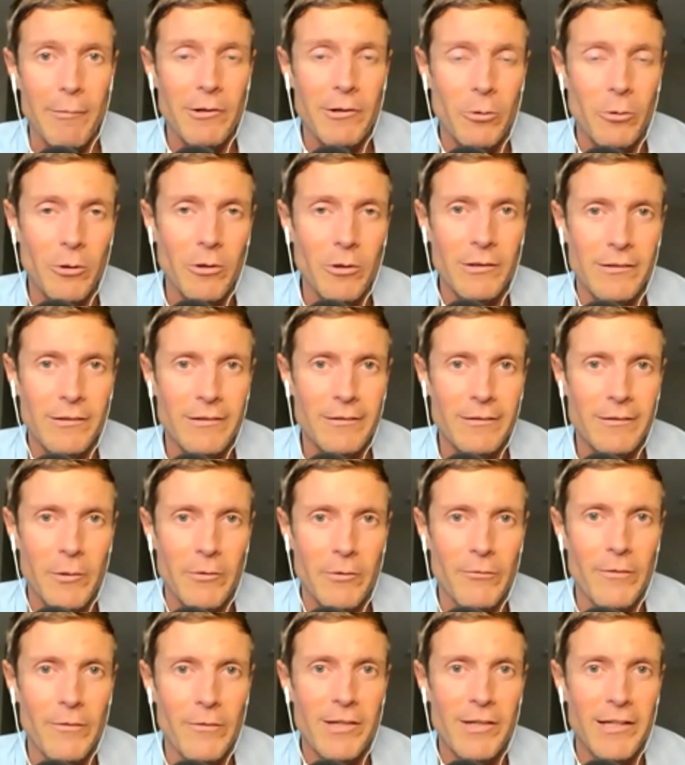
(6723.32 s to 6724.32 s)
hole. And it was
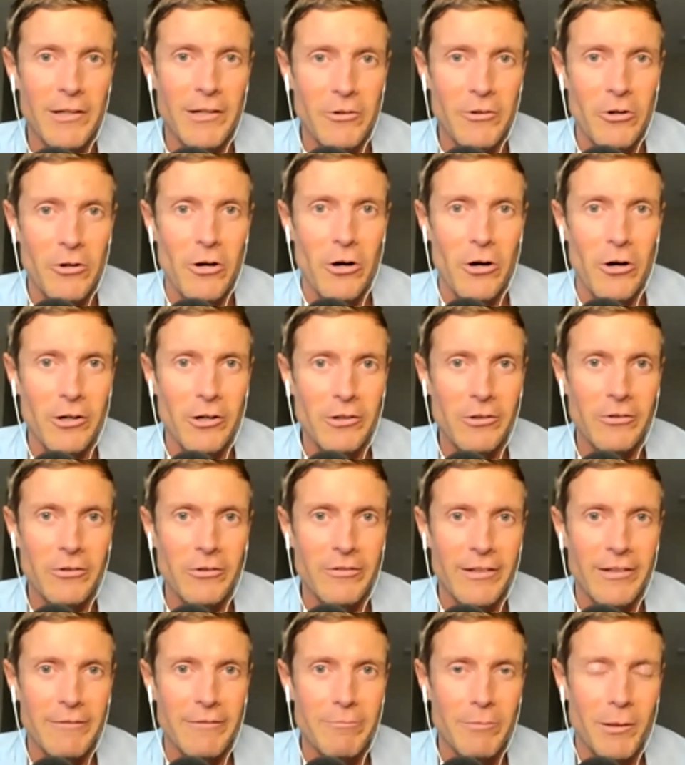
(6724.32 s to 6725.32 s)
about 1,500
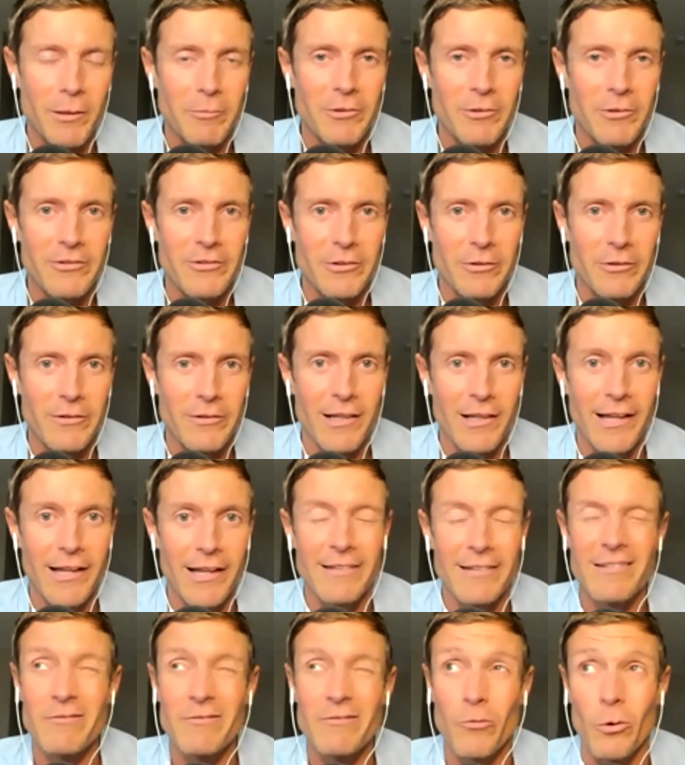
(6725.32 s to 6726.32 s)
articles I've published over the
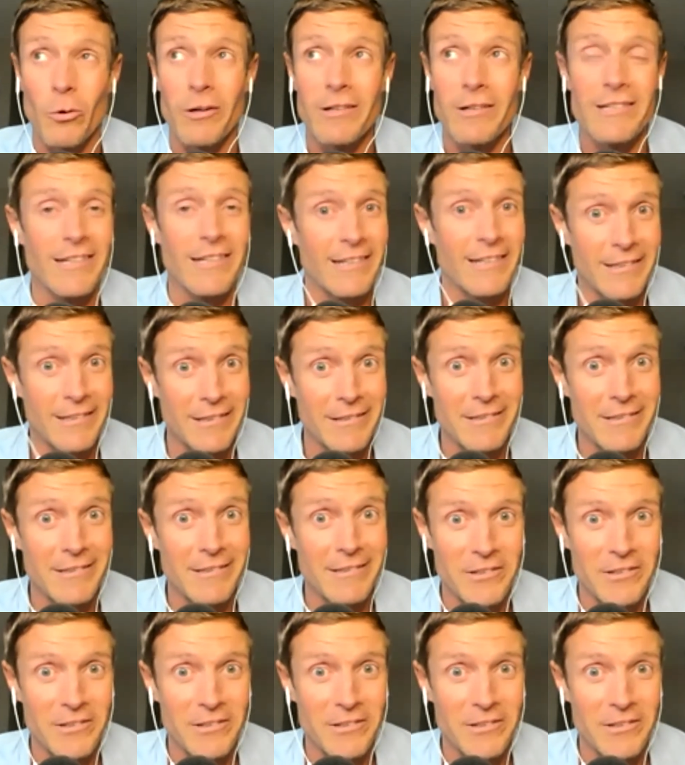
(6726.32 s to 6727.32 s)
last 14 years of
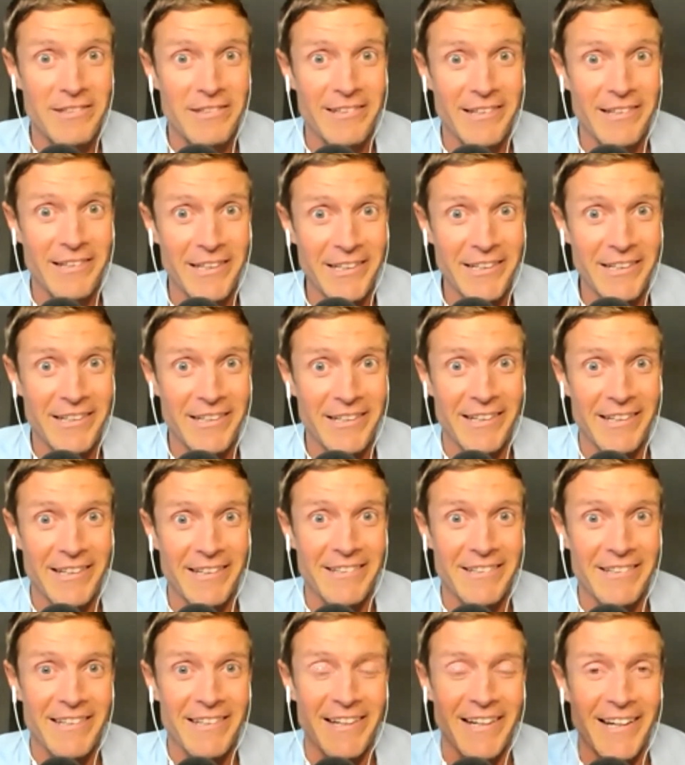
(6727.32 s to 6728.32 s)
writing for the site.
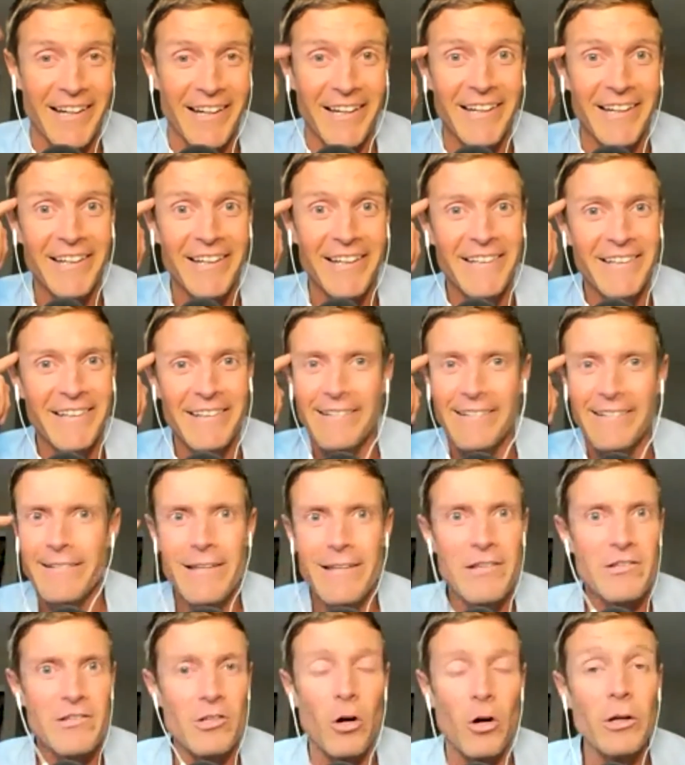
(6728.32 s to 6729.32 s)
And
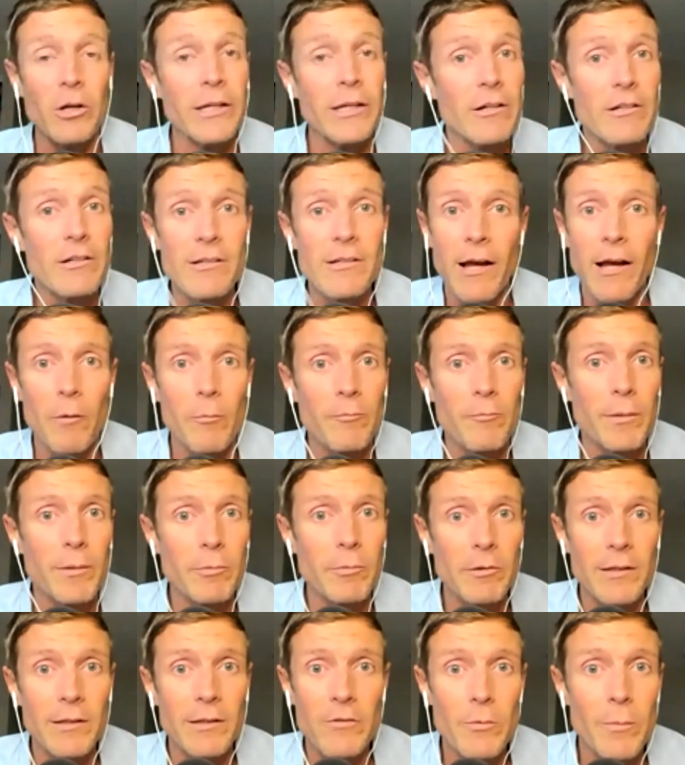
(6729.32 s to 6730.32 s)
it's all geared to helping
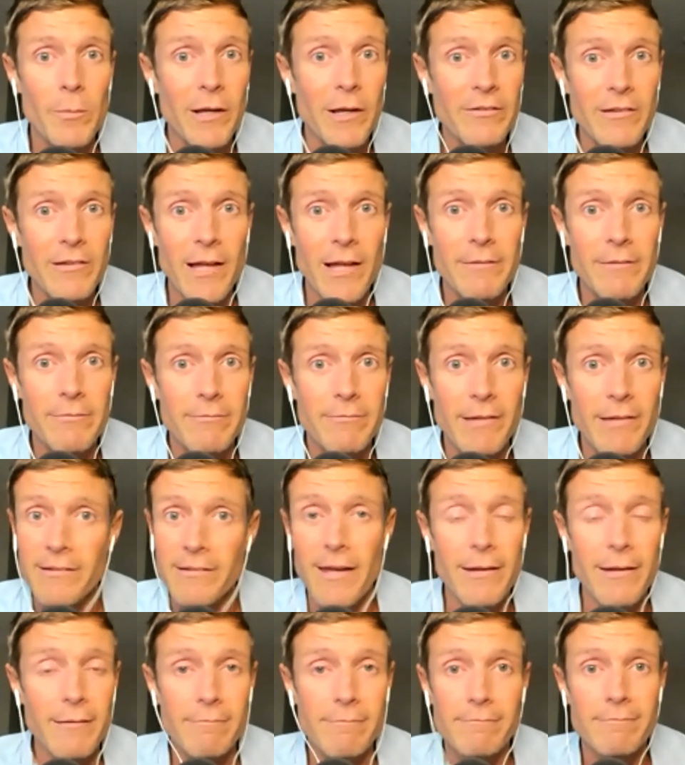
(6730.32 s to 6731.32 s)
people live their best life. That's
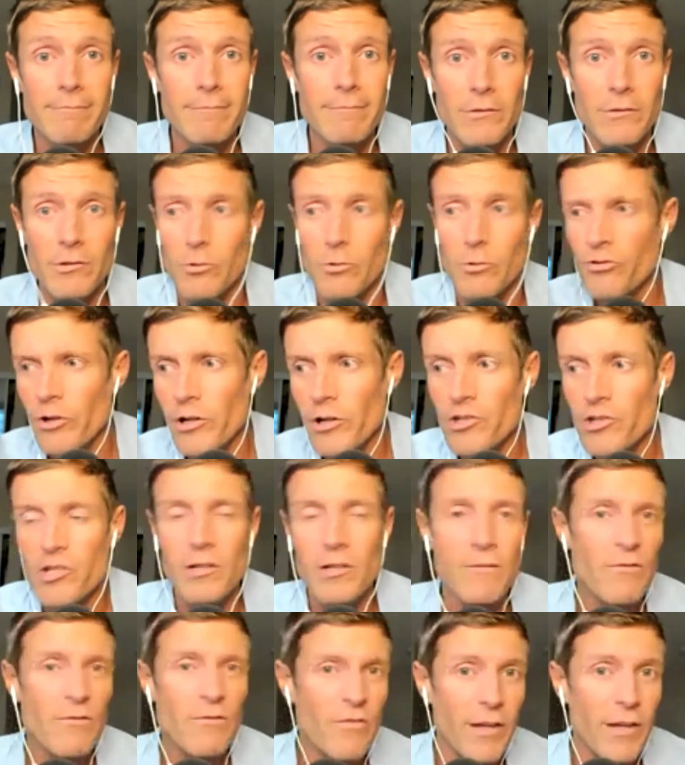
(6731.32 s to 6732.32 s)
it.
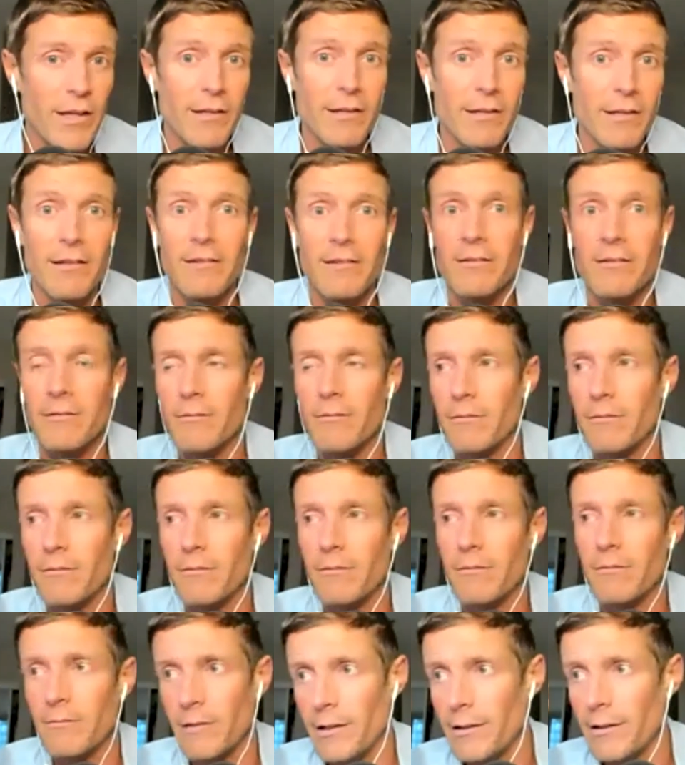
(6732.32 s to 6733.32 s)
Nutrition, fitness,
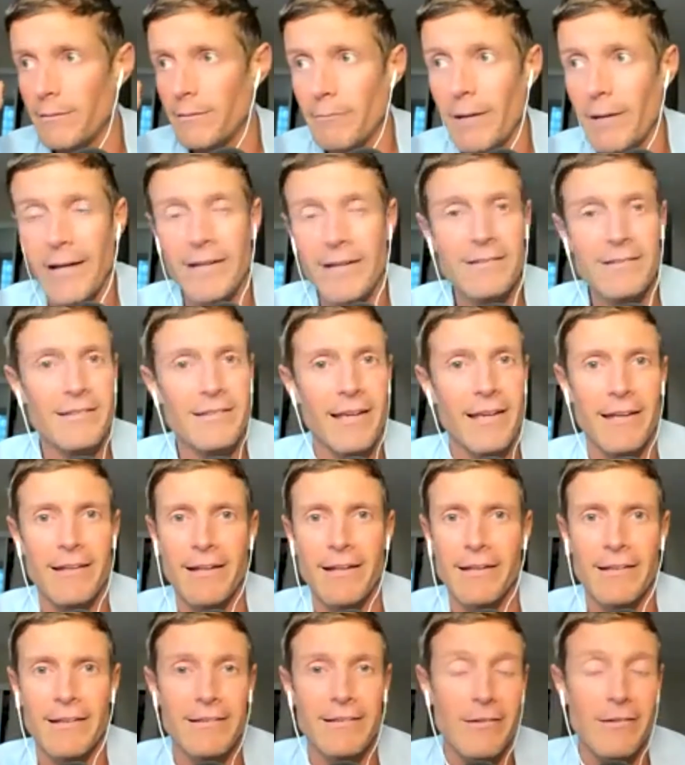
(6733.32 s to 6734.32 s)
mindset,
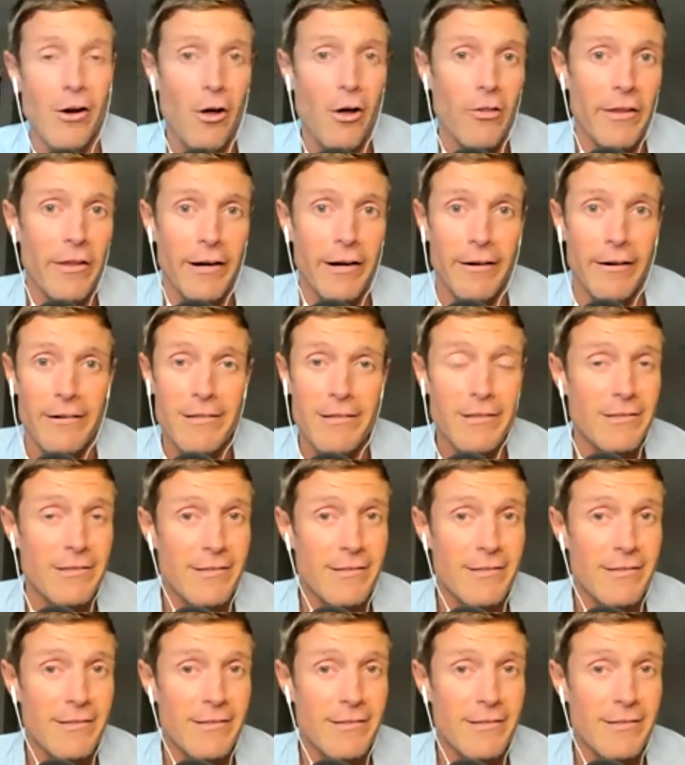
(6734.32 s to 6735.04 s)
like it's all there. It's just